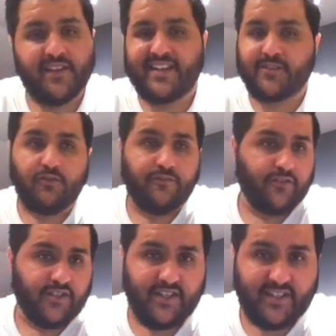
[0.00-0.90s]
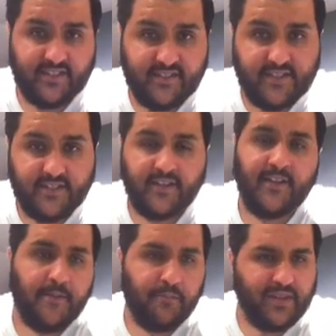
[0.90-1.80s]
That's all for us to consider.
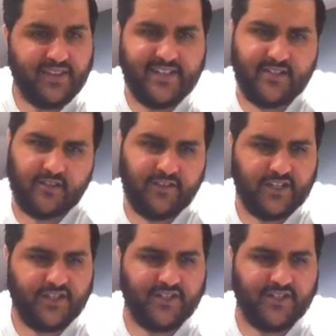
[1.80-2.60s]
But these are the fixtures